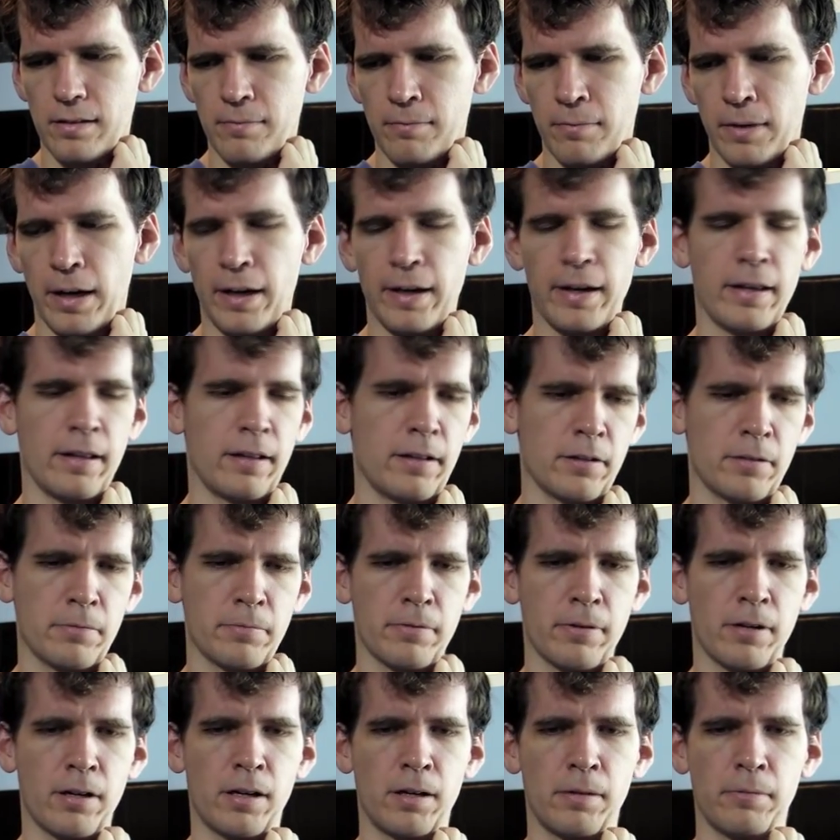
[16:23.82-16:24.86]
My health
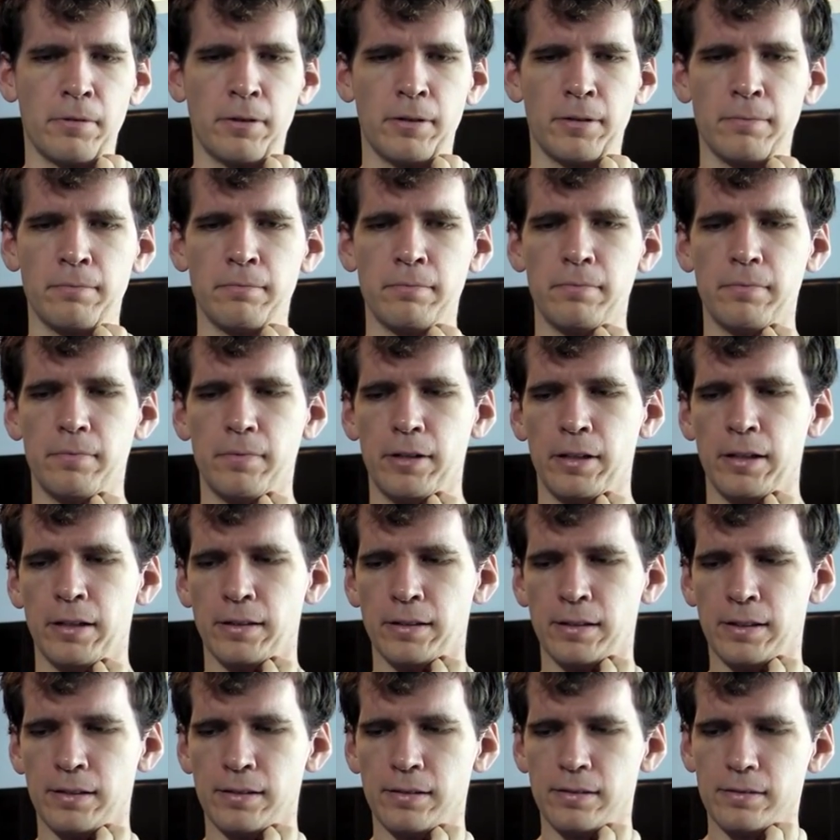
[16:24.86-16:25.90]
problem
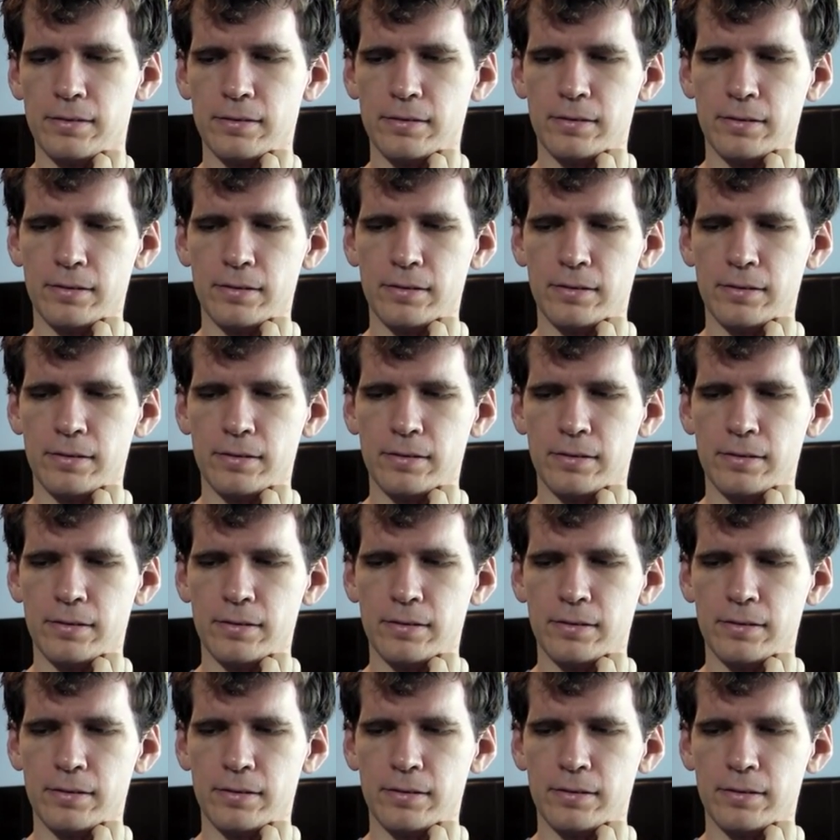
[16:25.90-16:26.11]
isn't